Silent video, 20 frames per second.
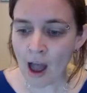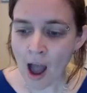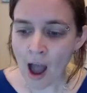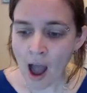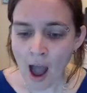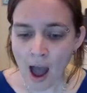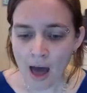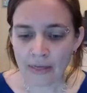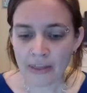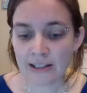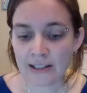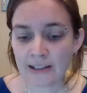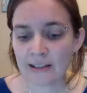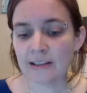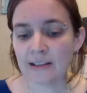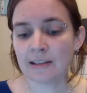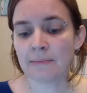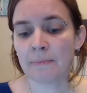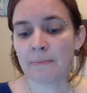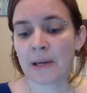This
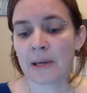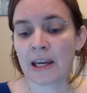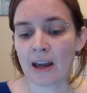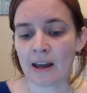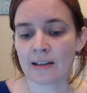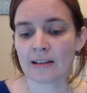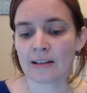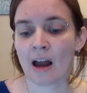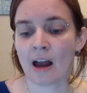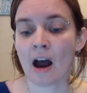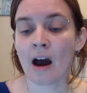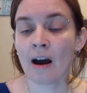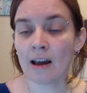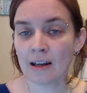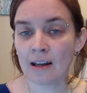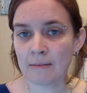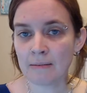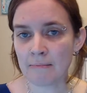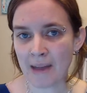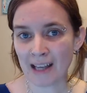is because
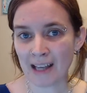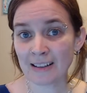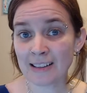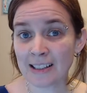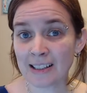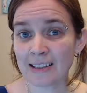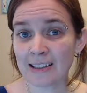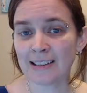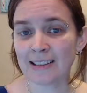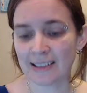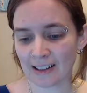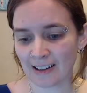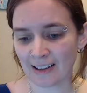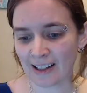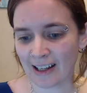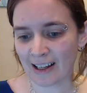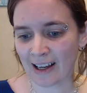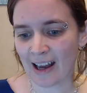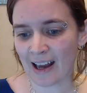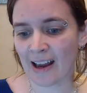unmelted
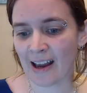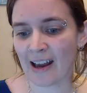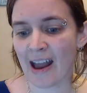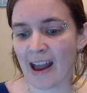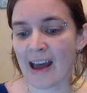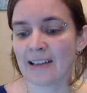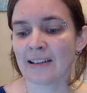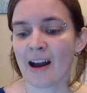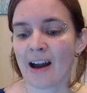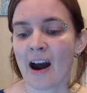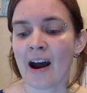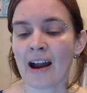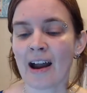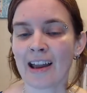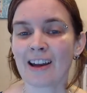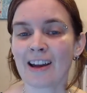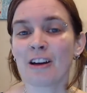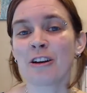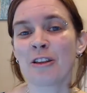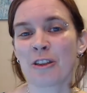silica has
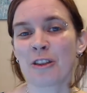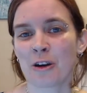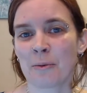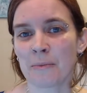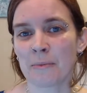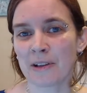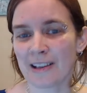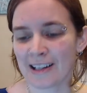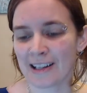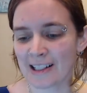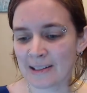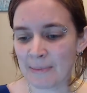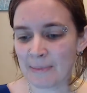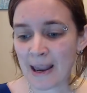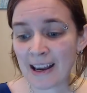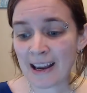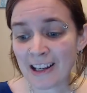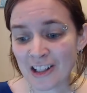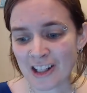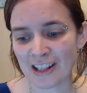higher thermal
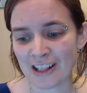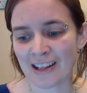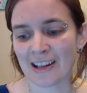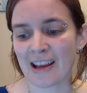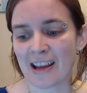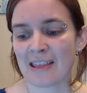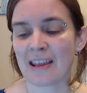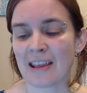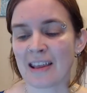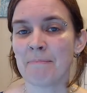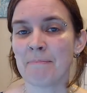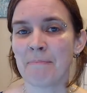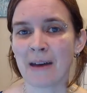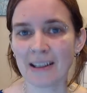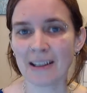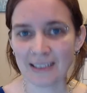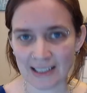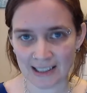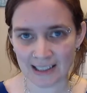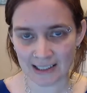expansion than
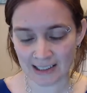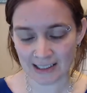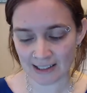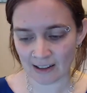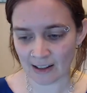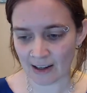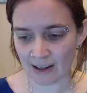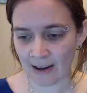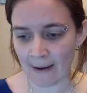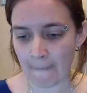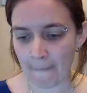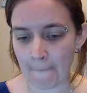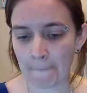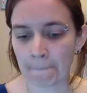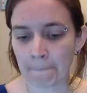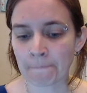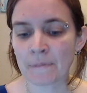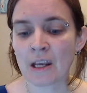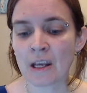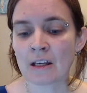melted silica.
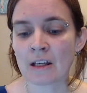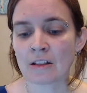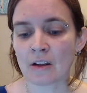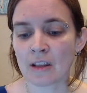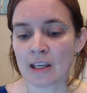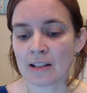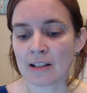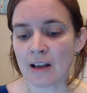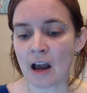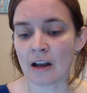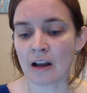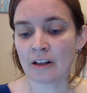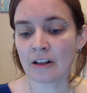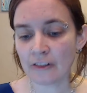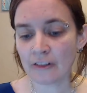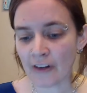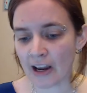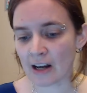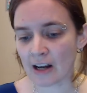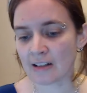So these
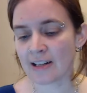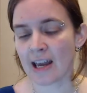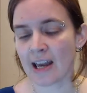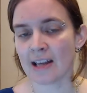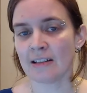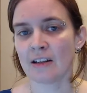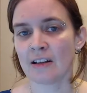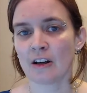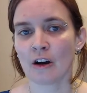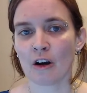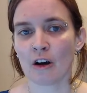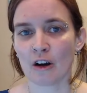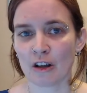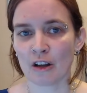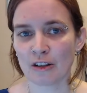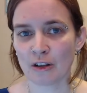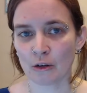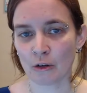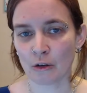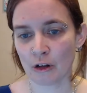underfired tests are
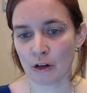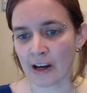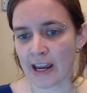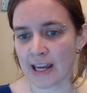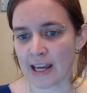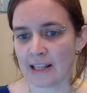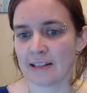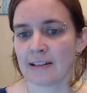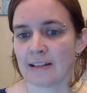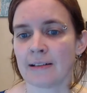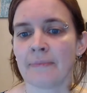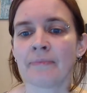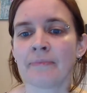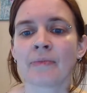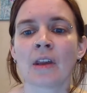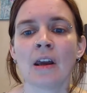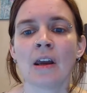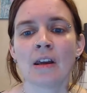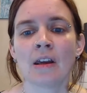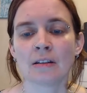also crazed.
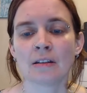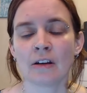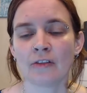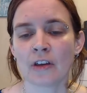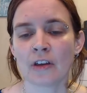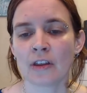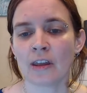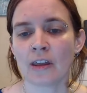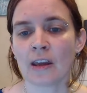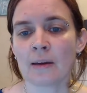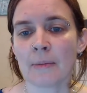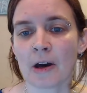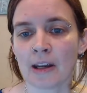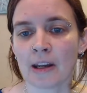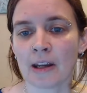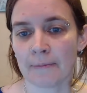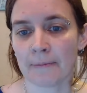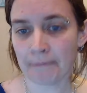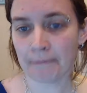So if you think about it,